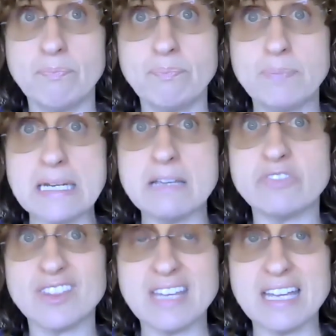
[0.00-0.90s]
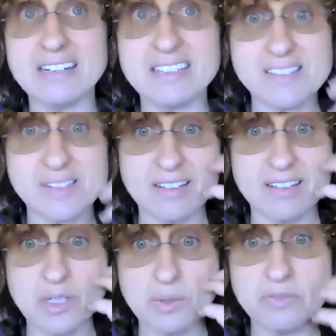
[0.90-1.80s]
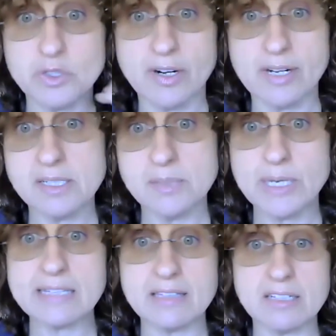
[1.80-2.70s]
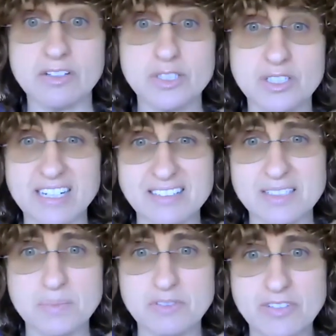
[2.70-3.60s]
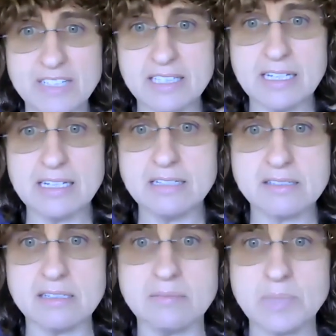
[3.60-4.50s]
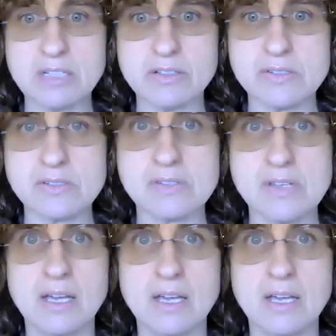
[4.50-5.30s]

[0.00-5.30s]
But even then, it's, you know, if you tried to break that contract, it'd be fairly easy because